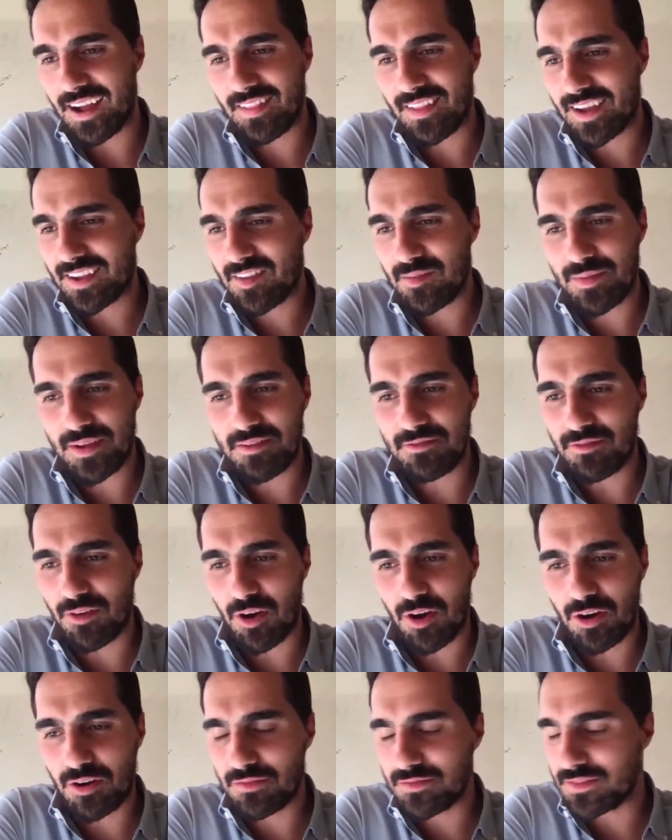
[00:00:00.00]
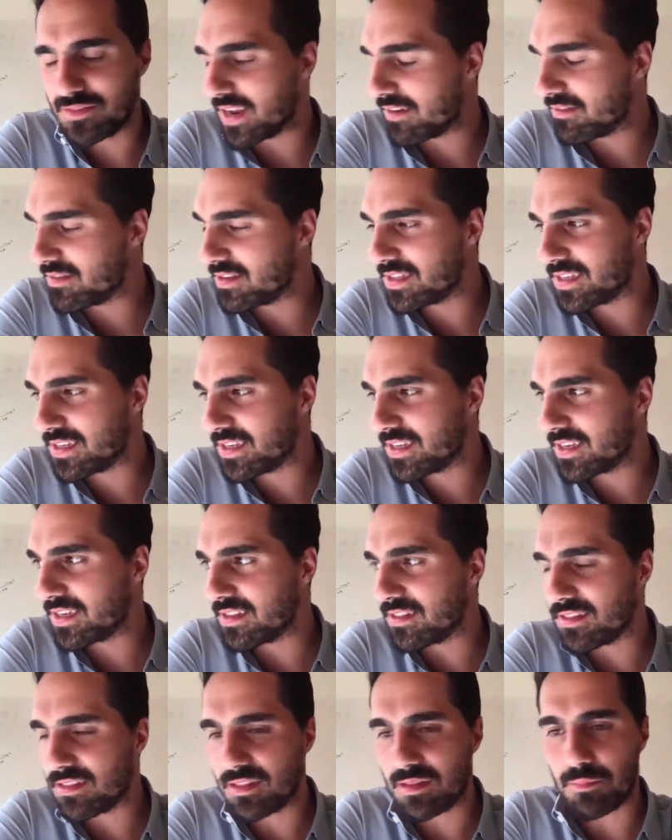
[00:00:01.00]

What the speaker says: like to be involved in everything, and the